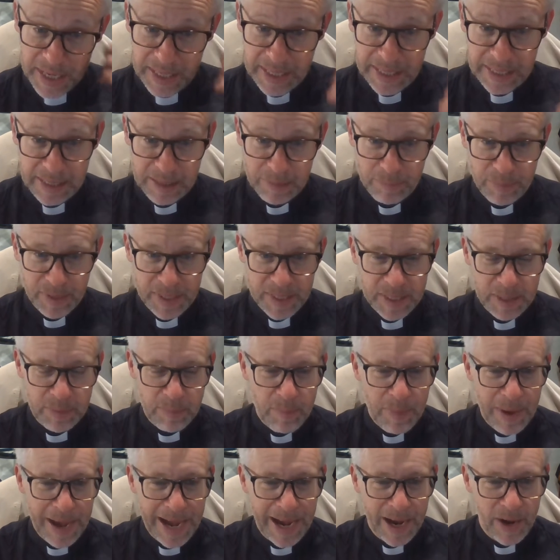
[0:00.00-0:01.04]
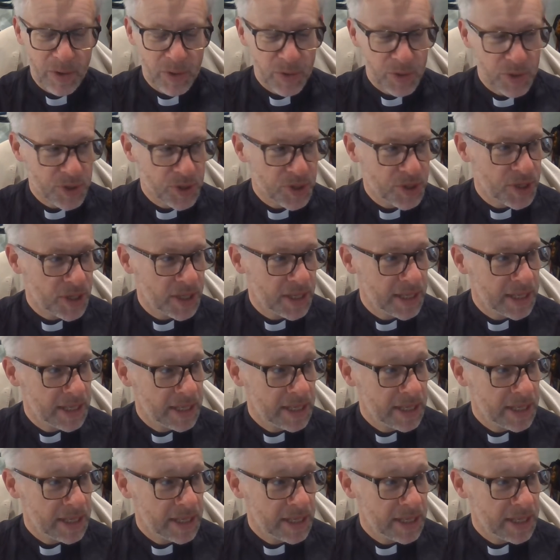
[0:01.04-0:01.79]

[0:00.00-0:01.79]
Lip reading: a little bit about